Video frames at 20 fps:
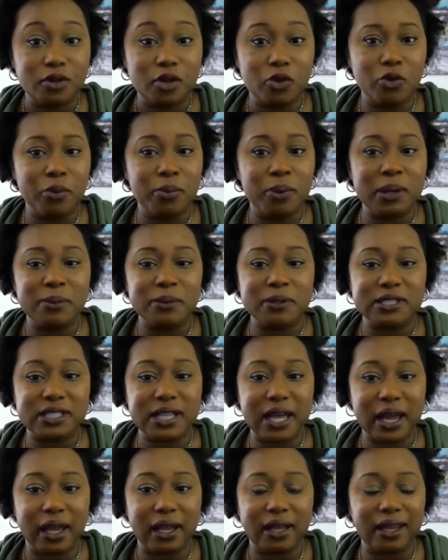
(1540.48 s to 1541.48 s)
When people
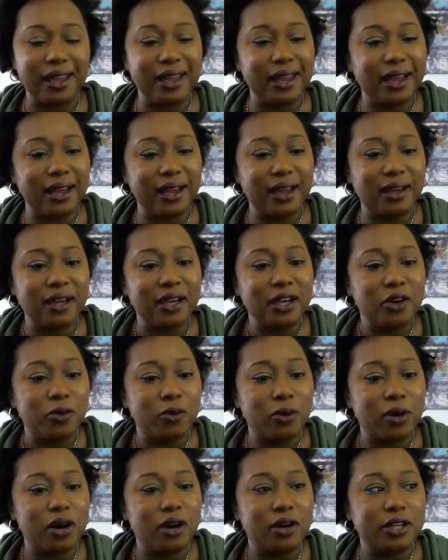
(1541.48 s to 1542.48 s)
say, yeah,
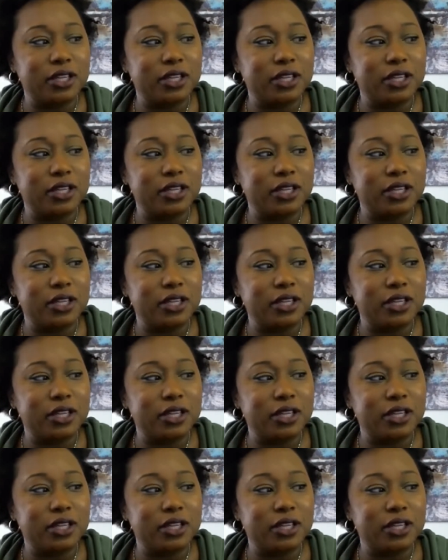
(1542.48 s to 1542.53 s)
well,